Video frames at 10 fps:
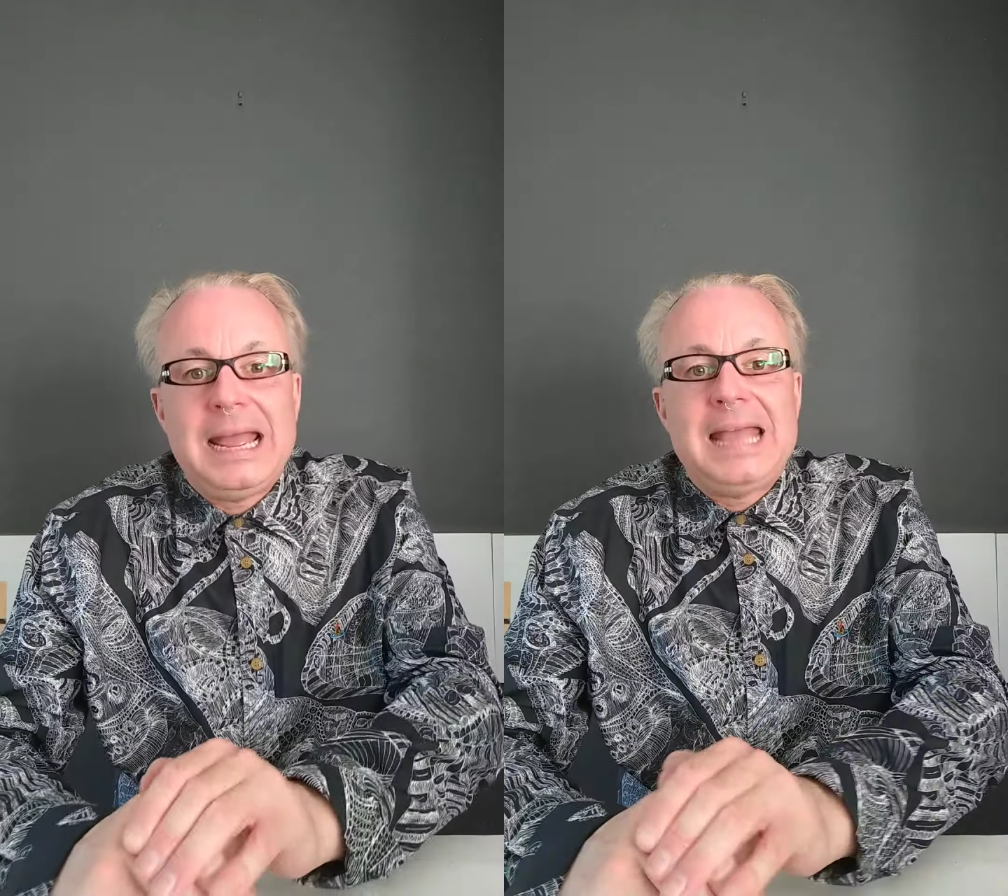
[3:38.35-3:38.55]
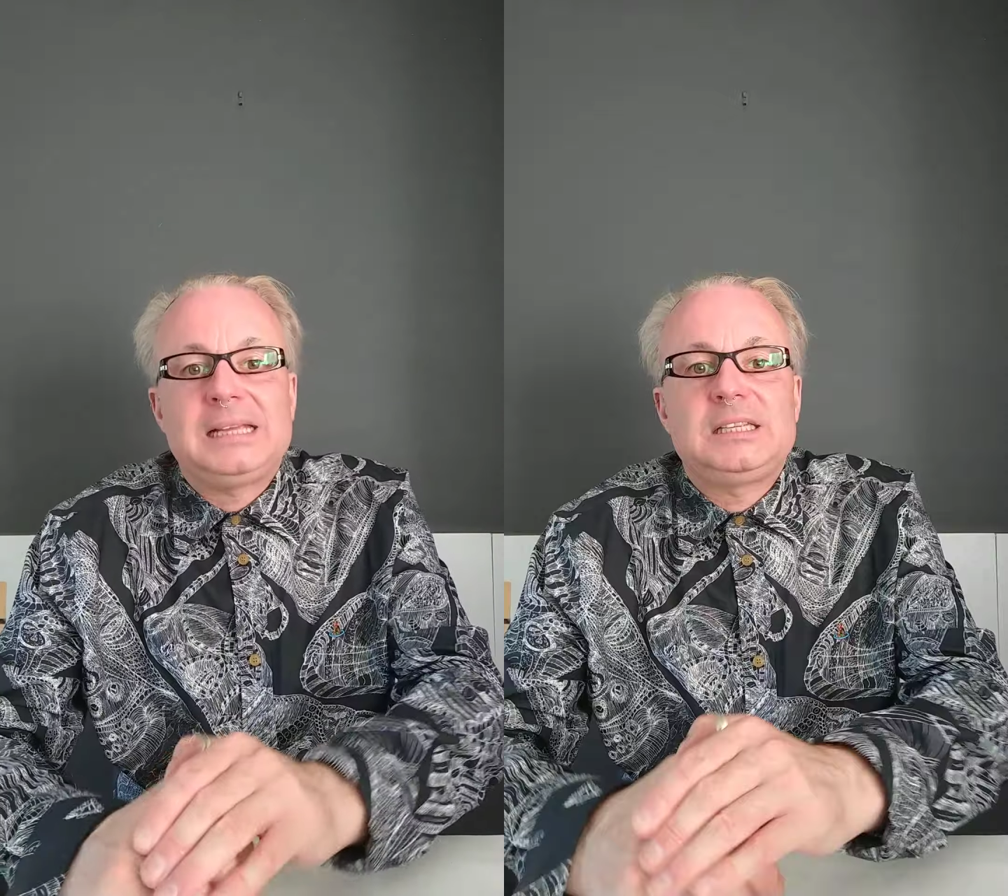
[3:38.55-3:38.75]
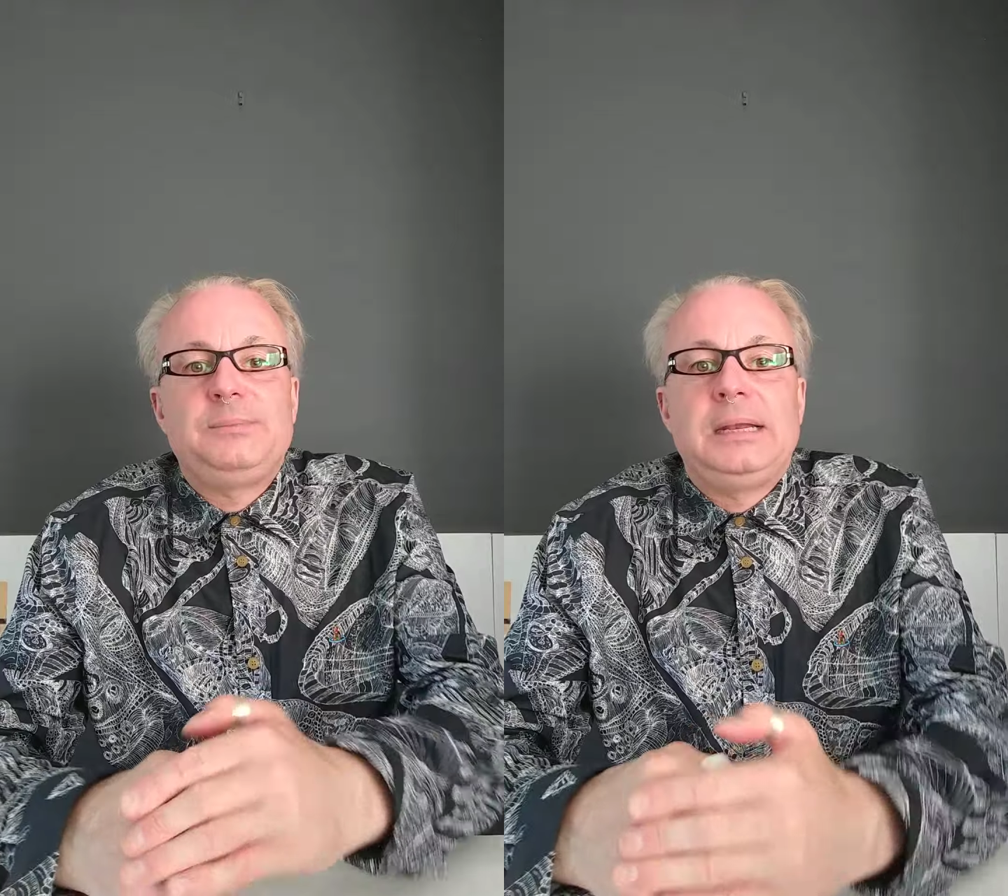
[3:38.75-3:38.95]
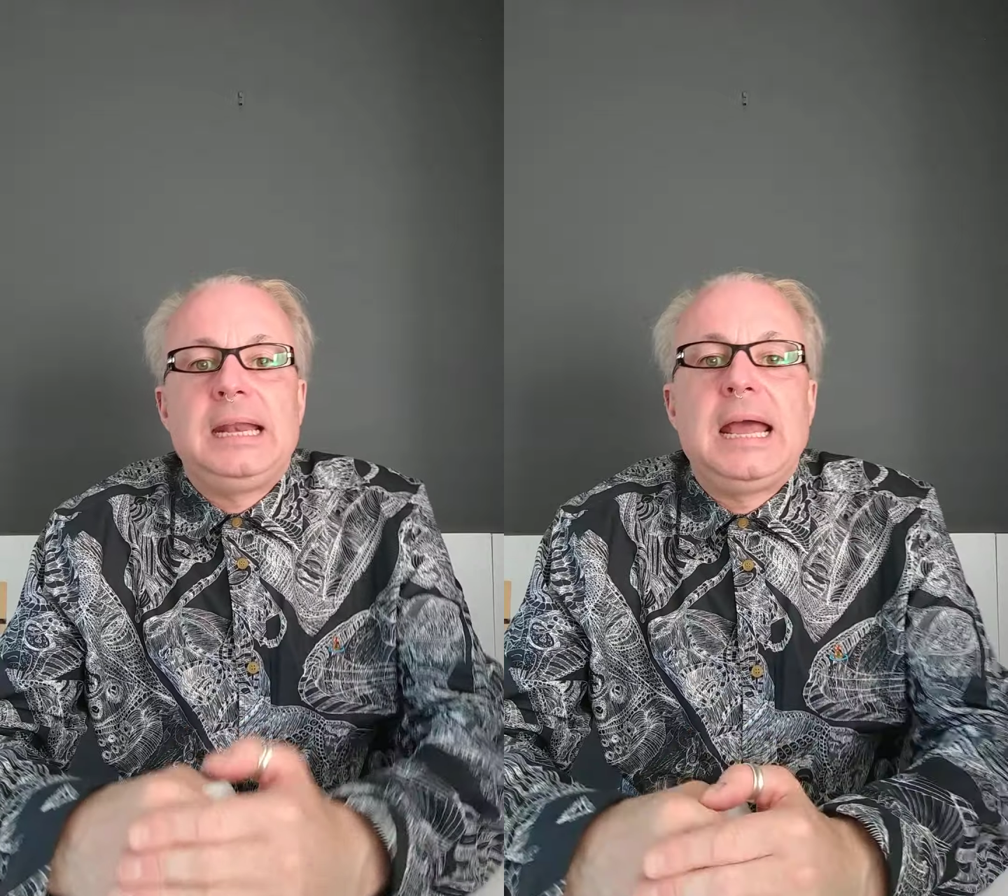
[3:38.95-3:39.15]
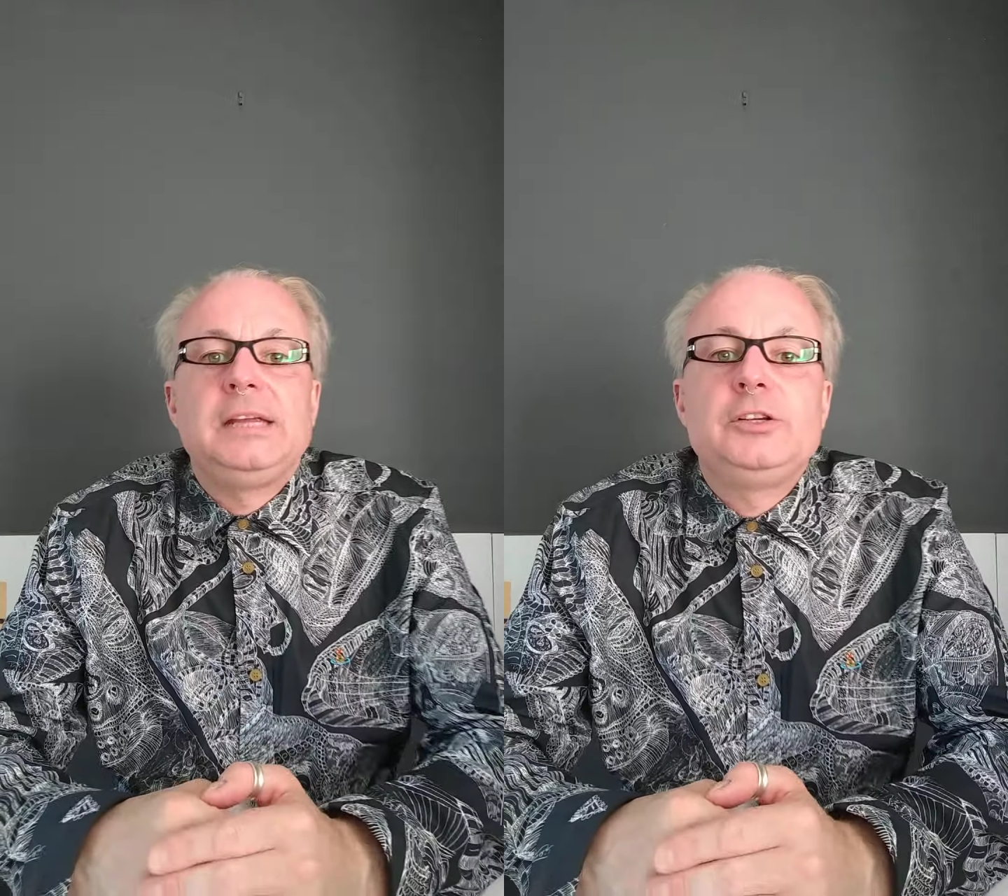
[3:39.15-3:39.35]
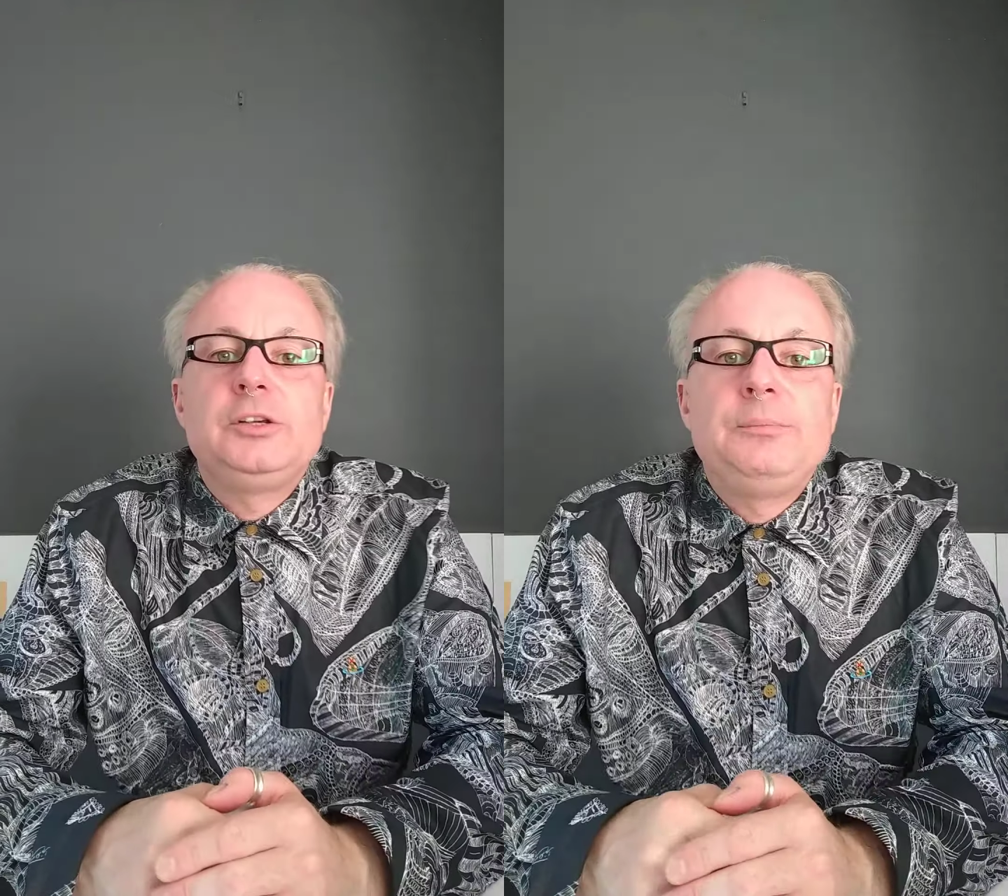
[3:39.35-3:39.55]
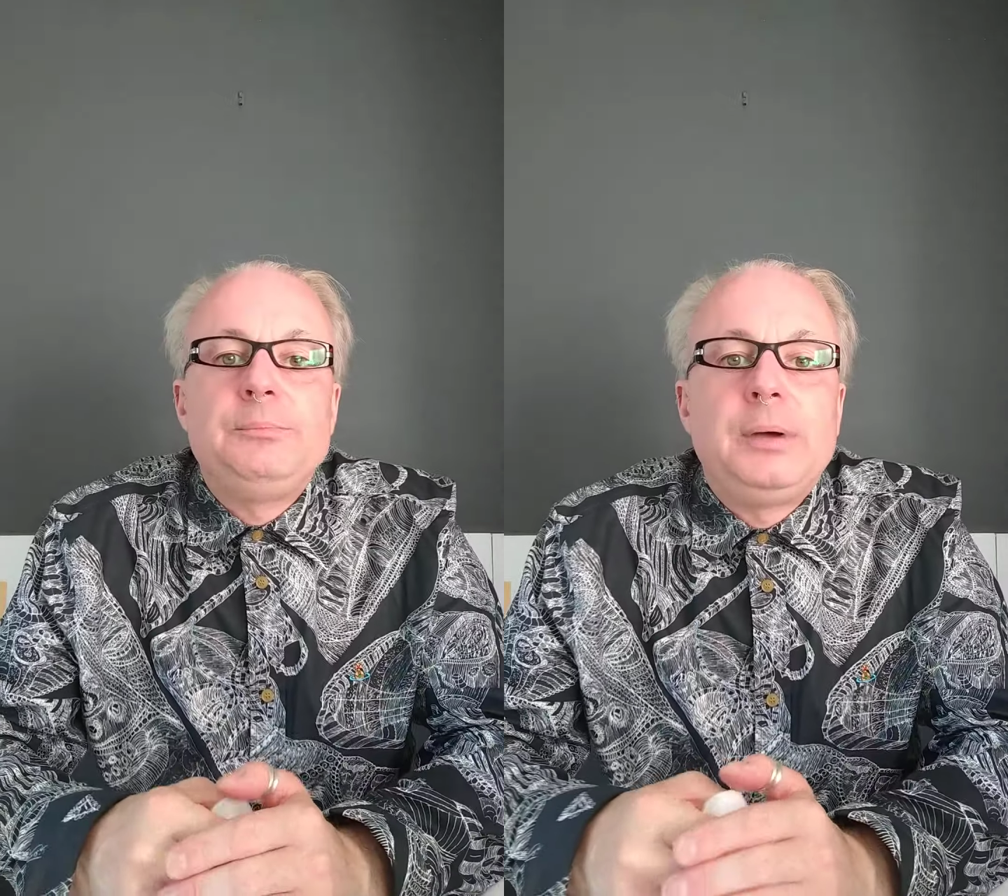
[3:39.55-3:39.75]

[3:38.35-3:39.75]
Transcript: explanation,